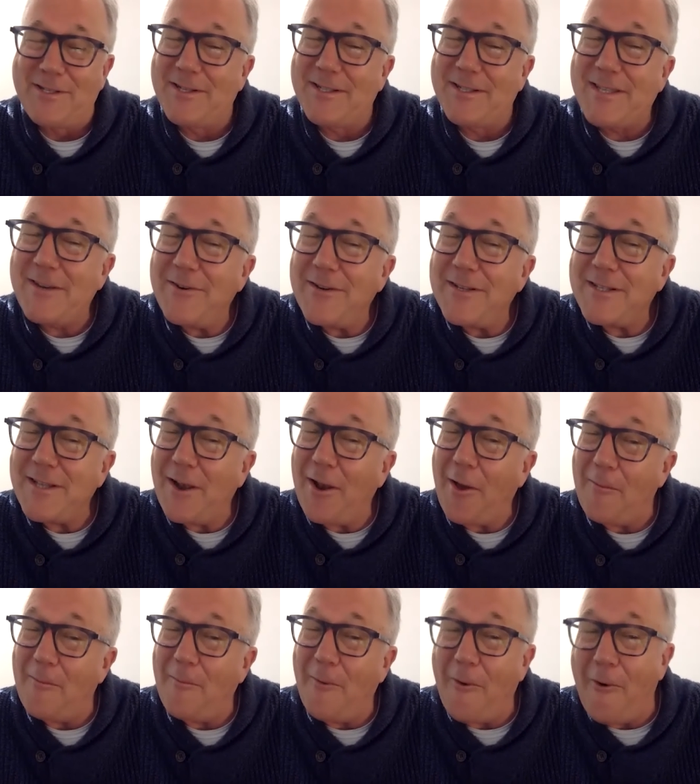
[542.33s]
Because there is a
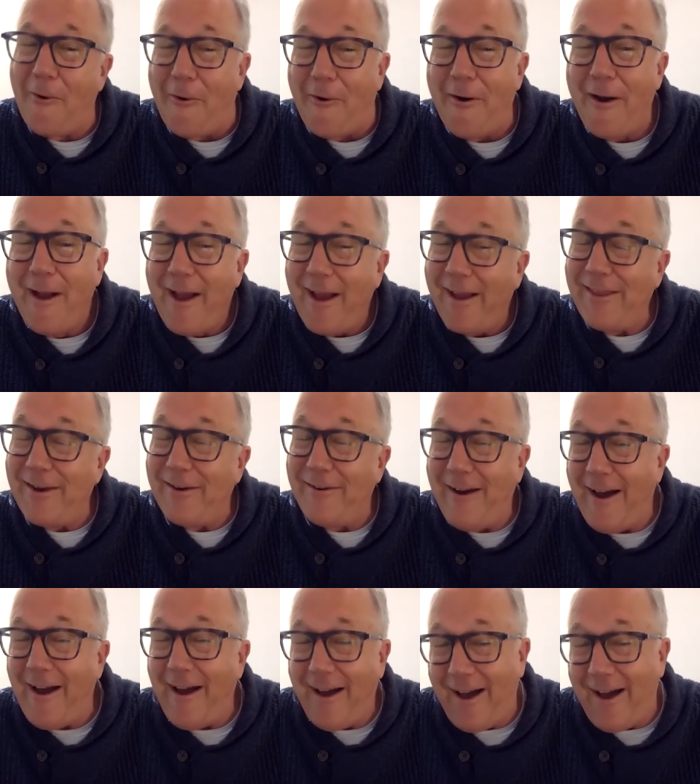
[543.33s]
lot more, and there
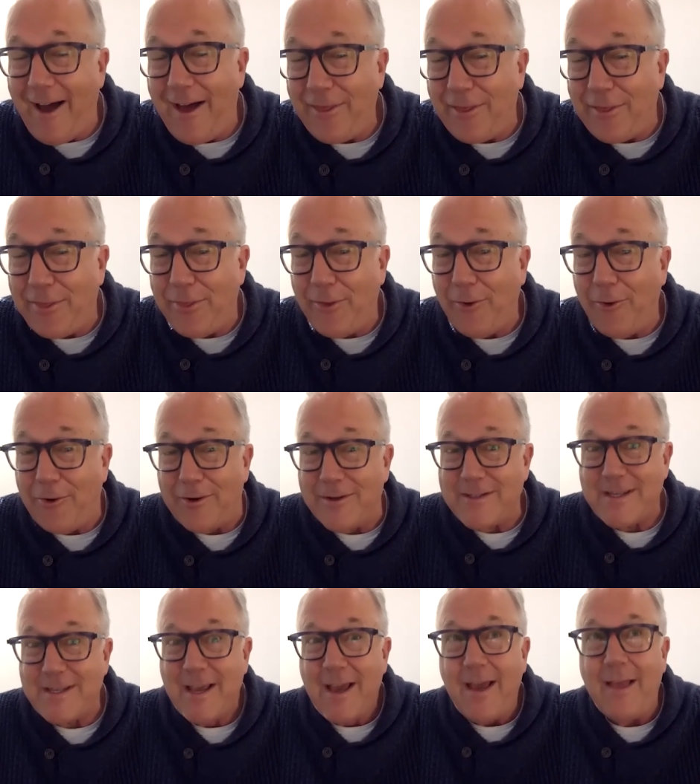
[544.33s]
are other
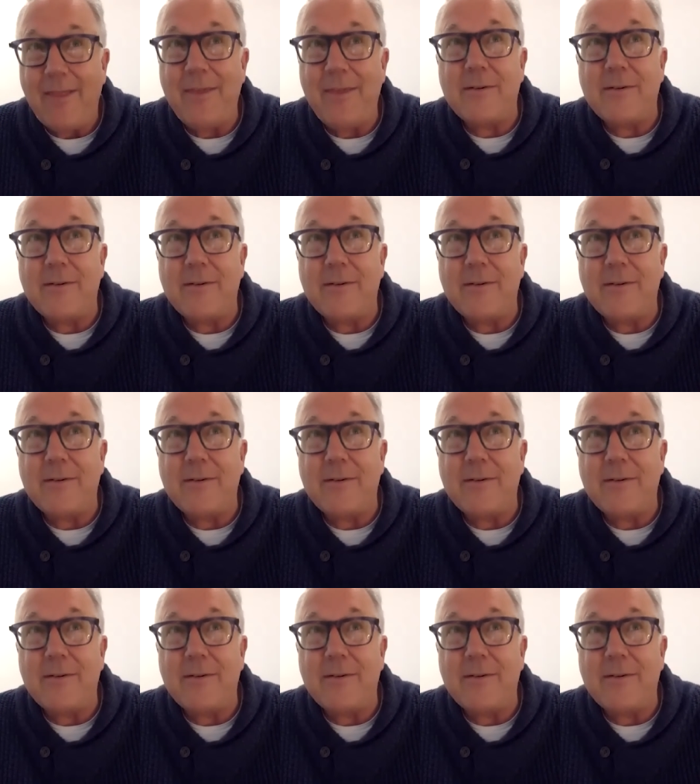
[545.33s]
thoughts, and